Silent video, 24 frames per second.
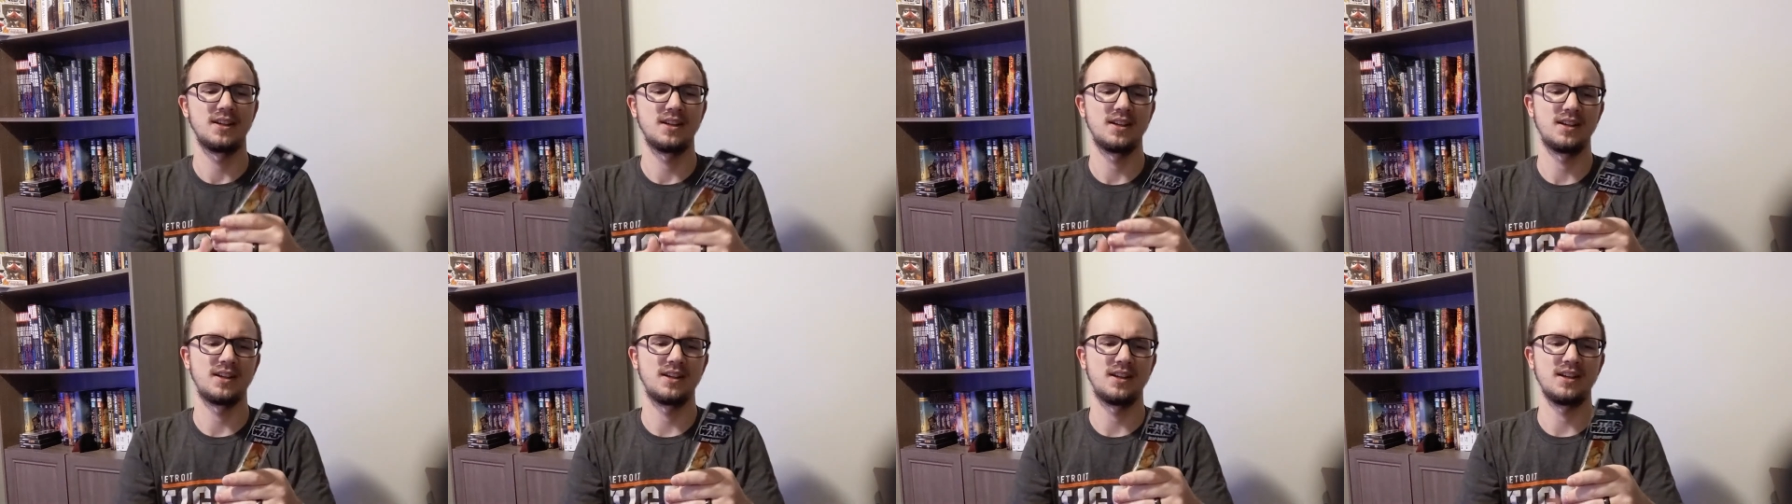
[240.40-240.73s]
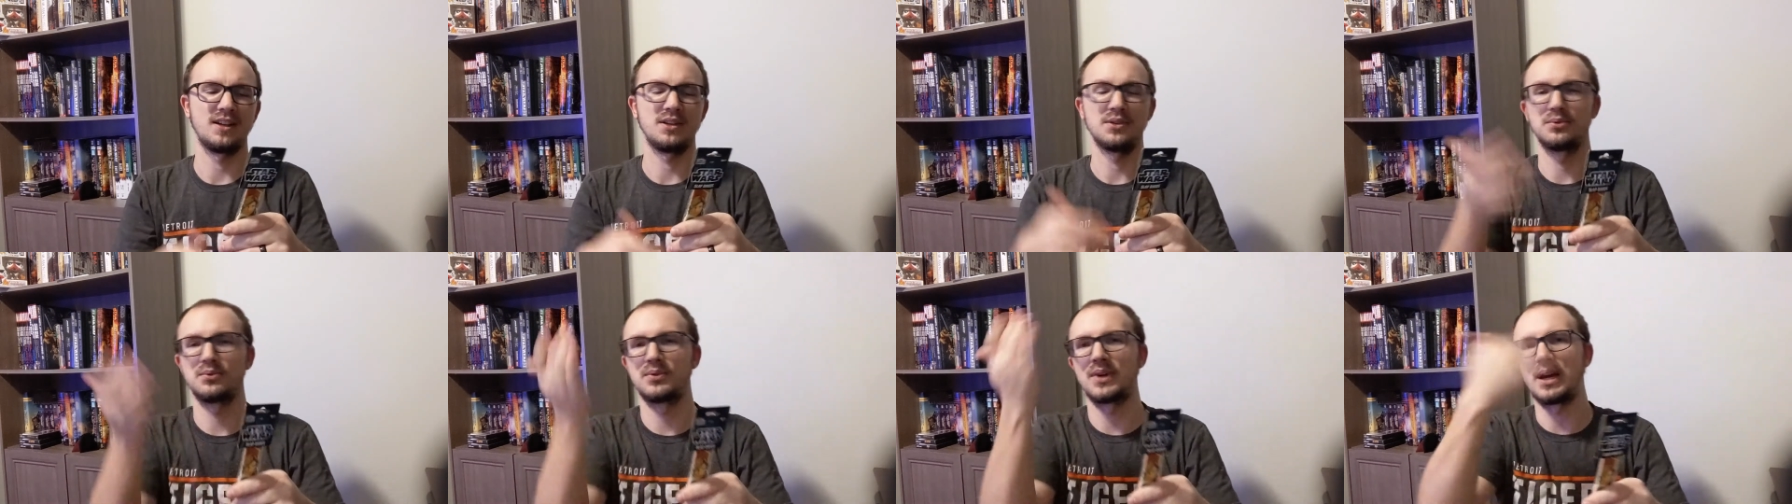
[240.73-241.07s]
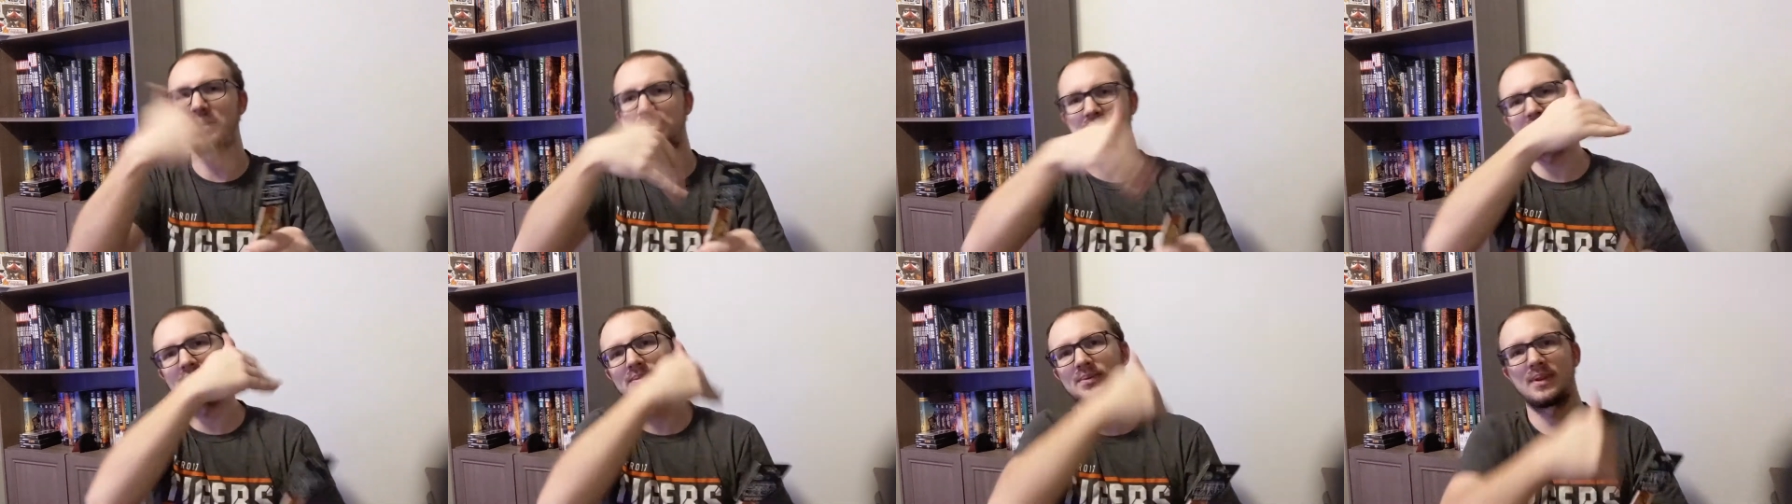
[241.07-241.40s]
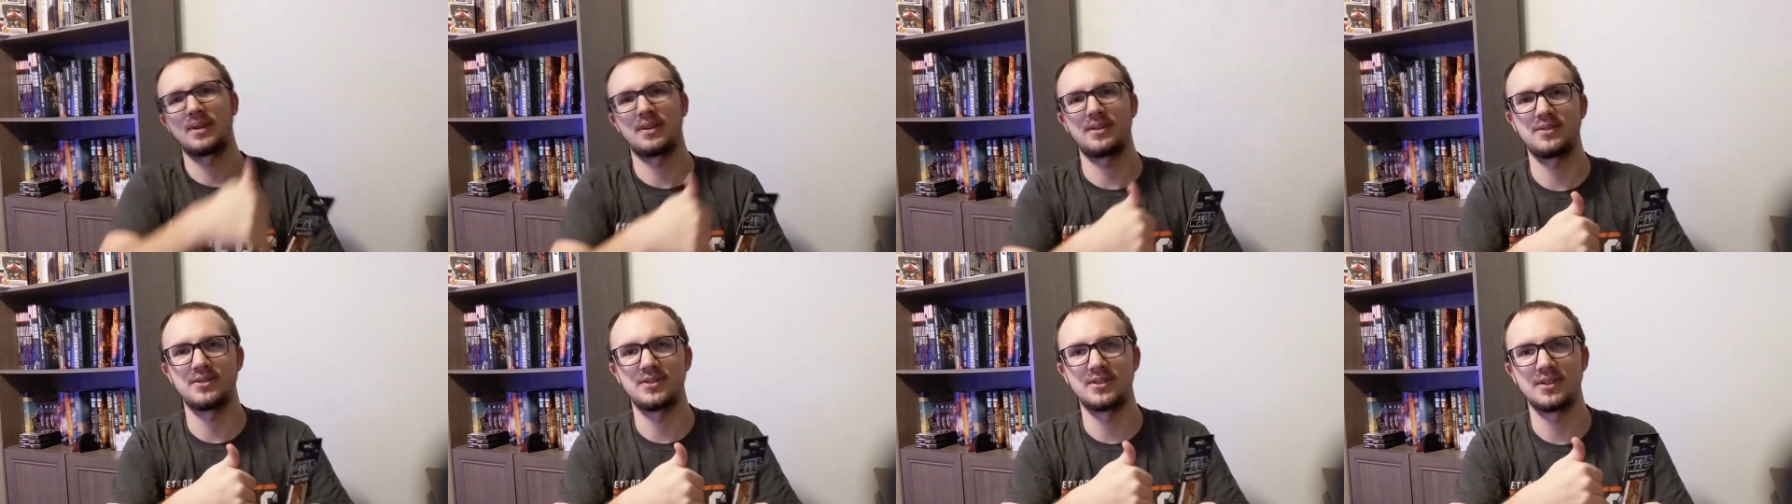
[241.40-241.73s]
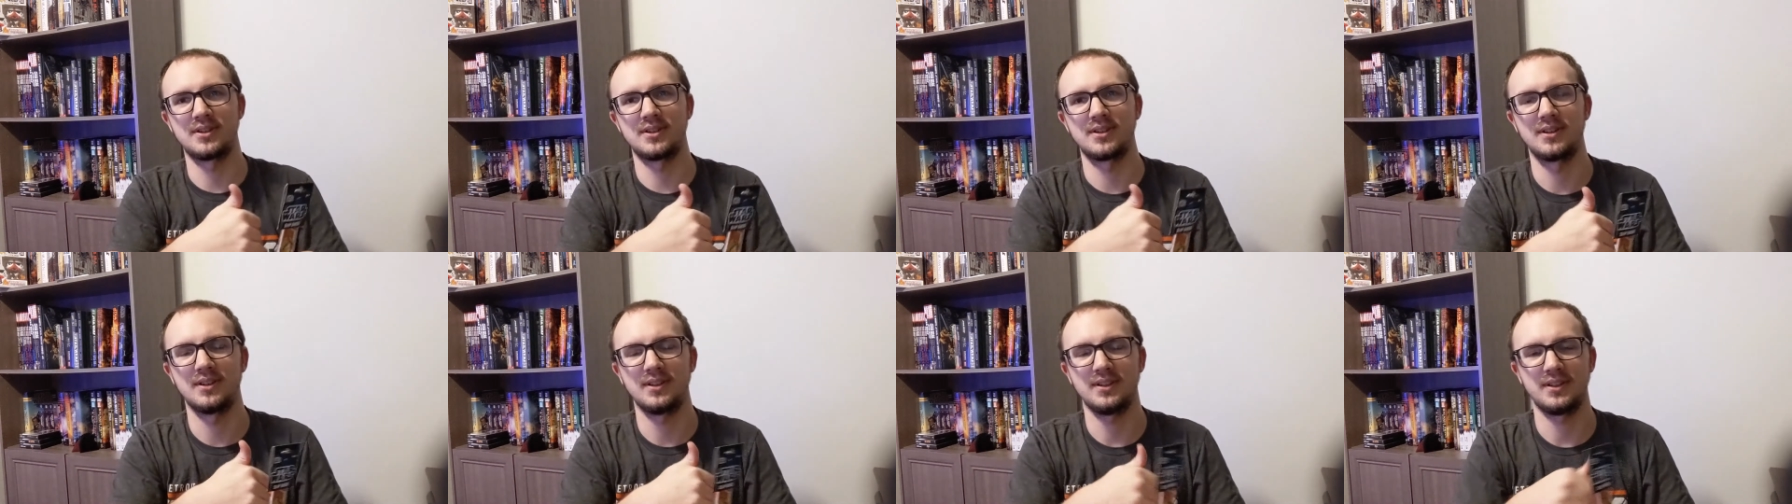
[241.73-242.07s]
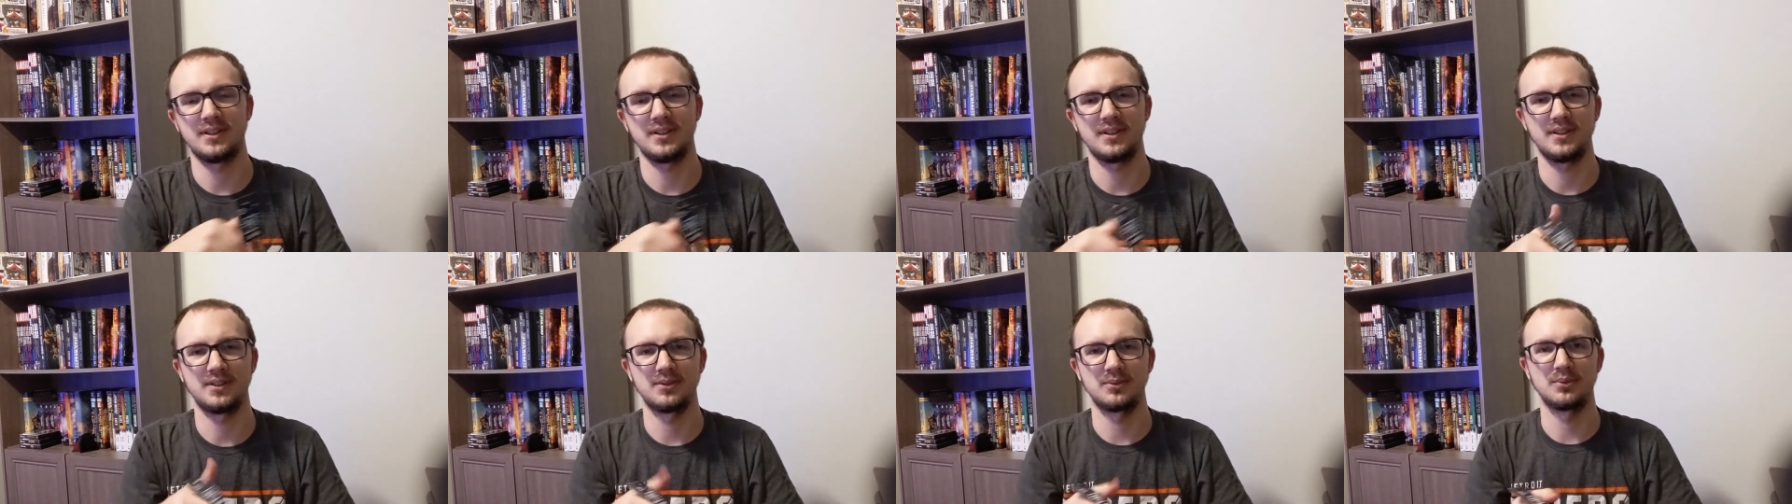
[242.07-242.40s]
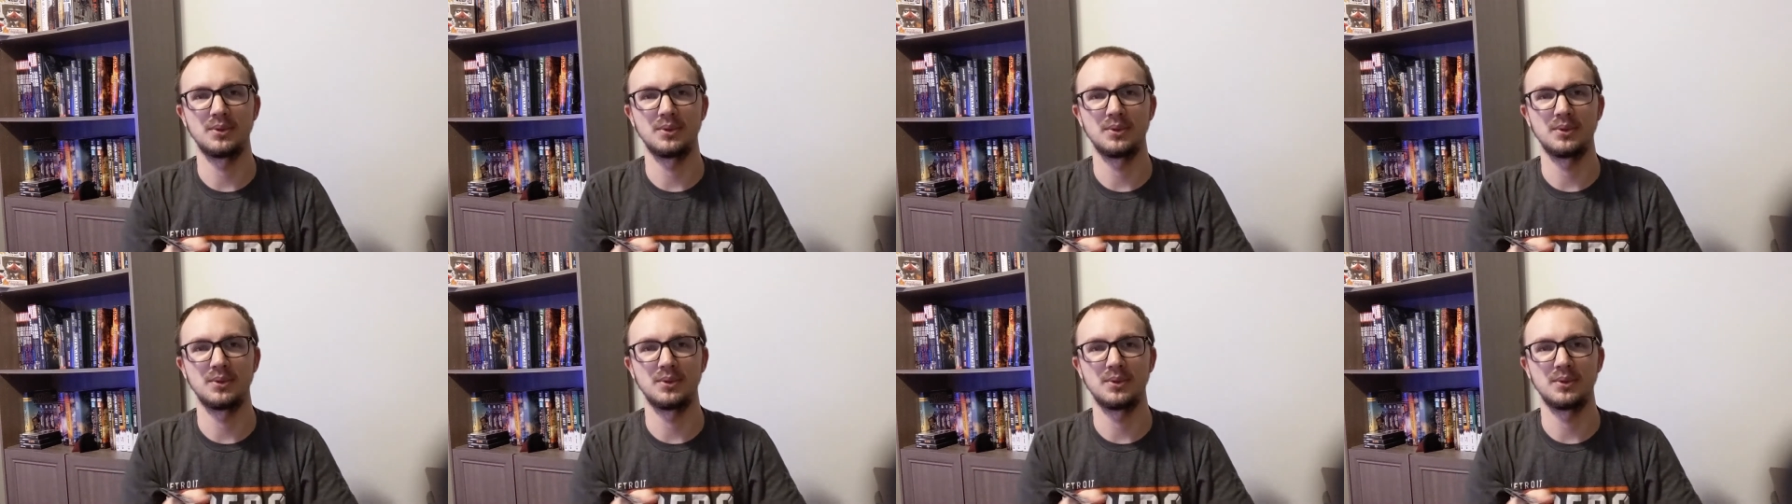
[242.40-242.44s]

uh, it wraps around your uh,